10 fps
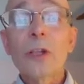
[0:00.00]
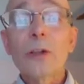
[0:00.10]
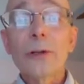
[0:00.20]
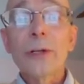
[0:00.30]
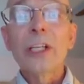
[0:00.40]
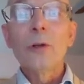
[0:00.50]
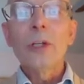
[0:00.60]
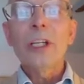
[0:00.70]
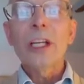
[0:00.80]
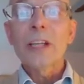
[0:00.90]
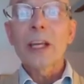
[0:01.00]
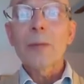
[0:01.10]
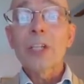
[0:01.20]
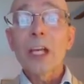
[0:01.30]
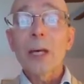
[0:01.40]
the Learning Unit
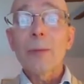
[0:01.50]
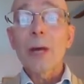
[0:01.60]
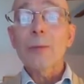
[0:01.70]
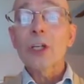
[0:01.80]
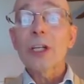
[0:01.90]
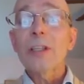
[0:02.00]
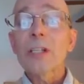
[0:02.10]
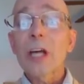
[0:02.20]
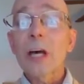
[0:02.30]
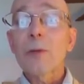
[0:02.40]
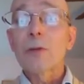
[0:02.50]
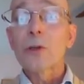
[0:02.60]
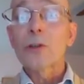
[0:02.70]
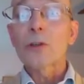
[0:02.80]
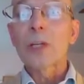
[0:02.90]
Exam tab option at the top of
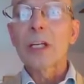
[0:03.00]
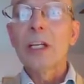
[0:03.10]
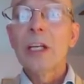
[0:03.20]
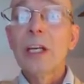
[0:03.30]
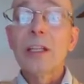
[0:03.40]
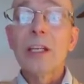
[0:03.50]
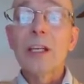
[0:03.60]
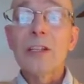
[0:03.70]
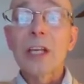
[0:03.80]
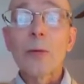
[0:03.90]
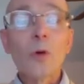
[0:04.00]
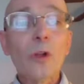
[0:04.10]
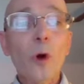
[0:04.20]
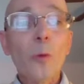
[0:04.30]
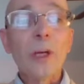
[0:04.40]
your screen. The exam
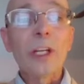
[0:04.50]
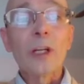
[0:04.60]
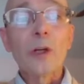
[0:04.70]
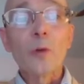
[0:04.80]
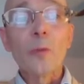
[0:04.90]
will open in a